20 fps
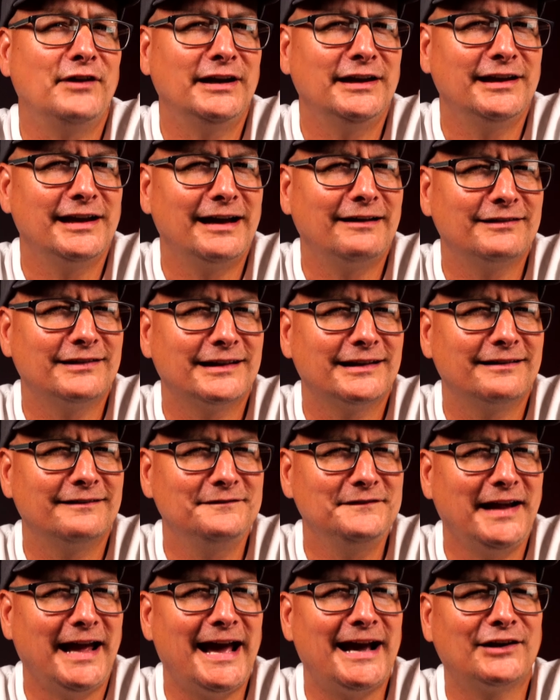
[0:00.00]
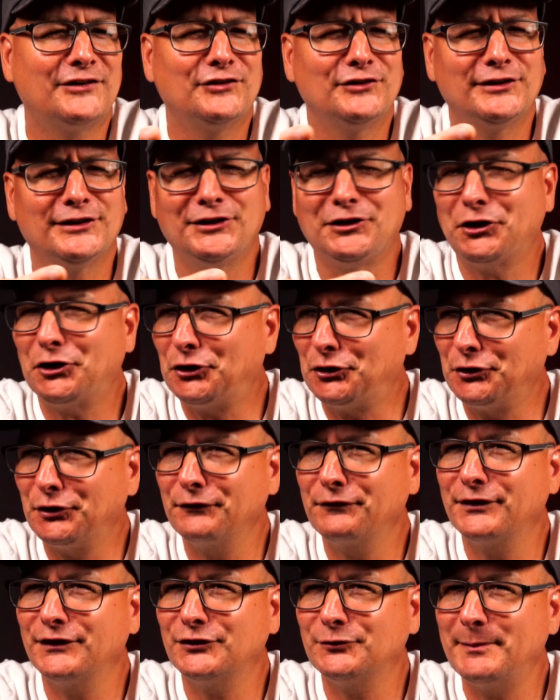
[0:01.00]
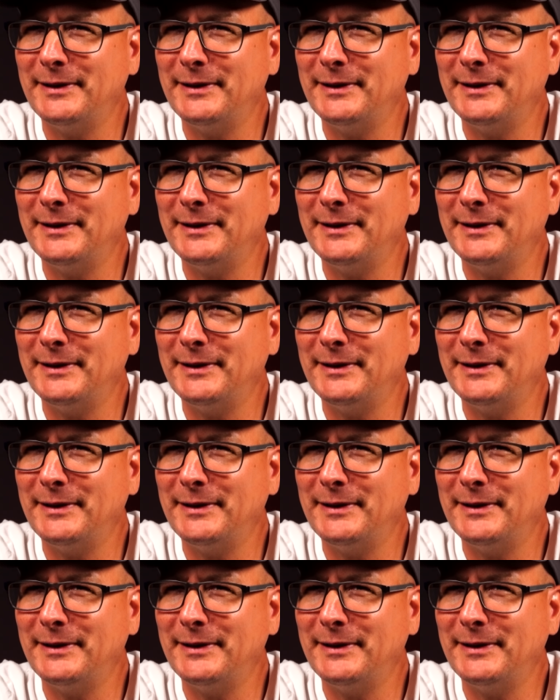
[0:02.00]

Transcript: any out there actually heard of this